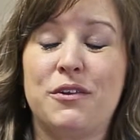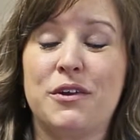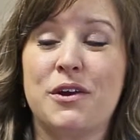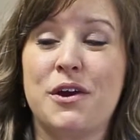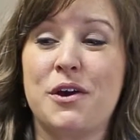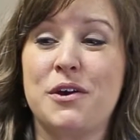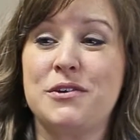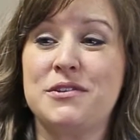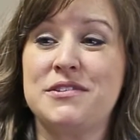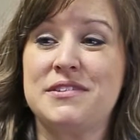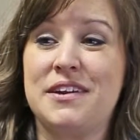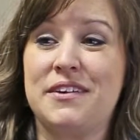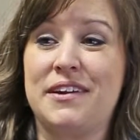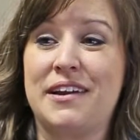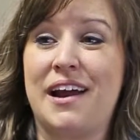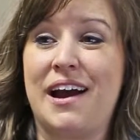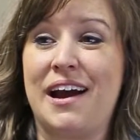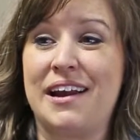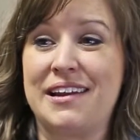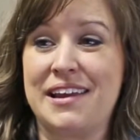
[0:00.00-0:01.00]
the coast, down in
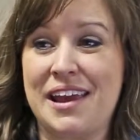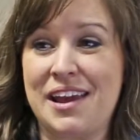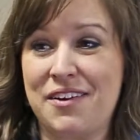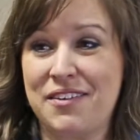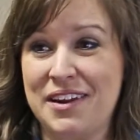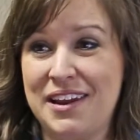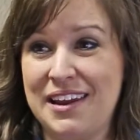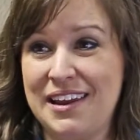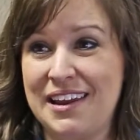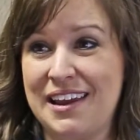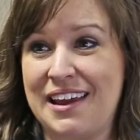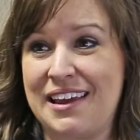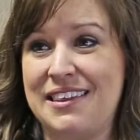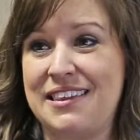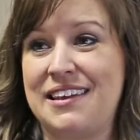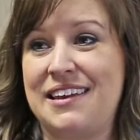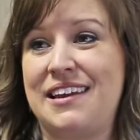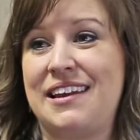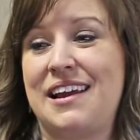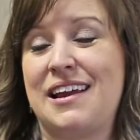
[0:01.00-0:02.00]
Hyde County, and
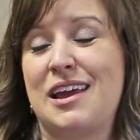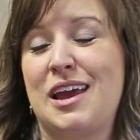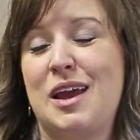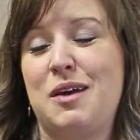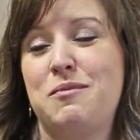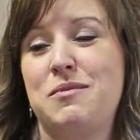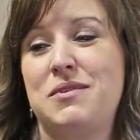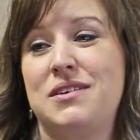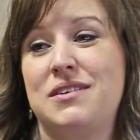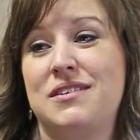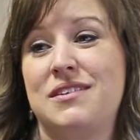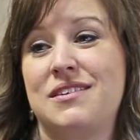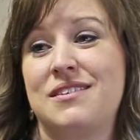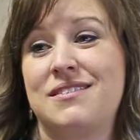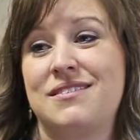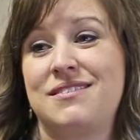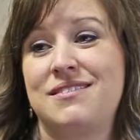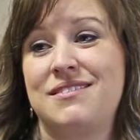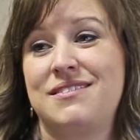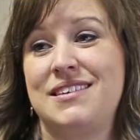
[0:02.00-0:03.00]
then I came to
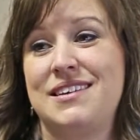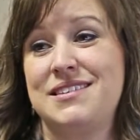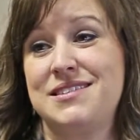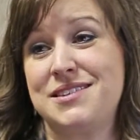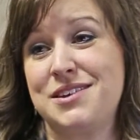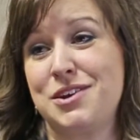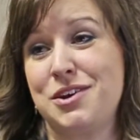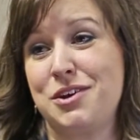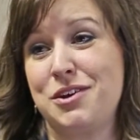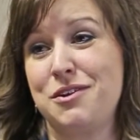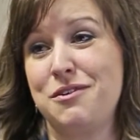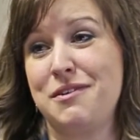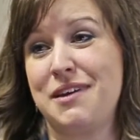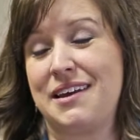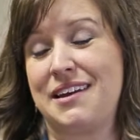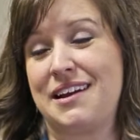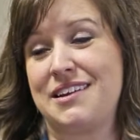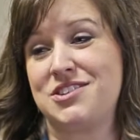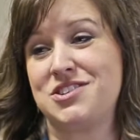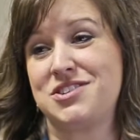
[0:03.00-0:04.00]
ECU,
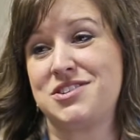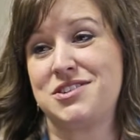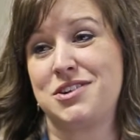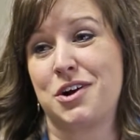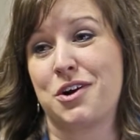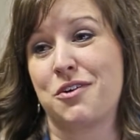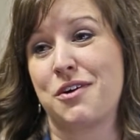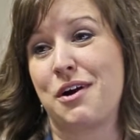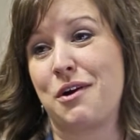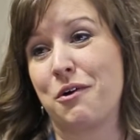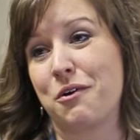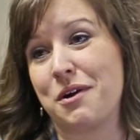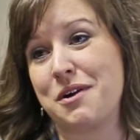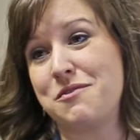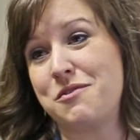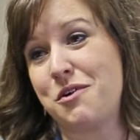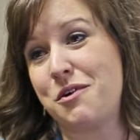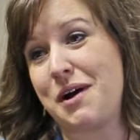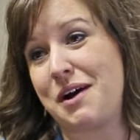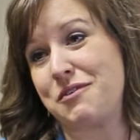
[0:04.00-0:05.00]
and I just stuck around
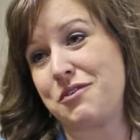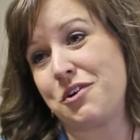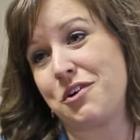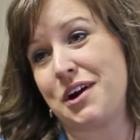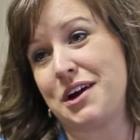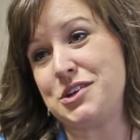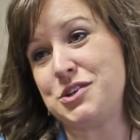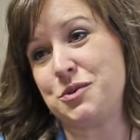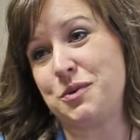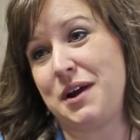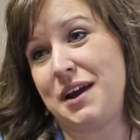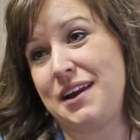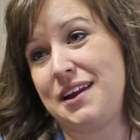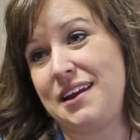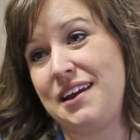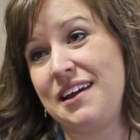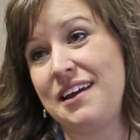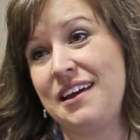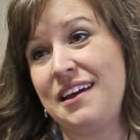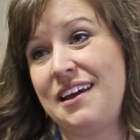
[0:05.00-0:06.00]
Greenville after
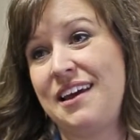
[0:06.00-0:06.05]
graduating,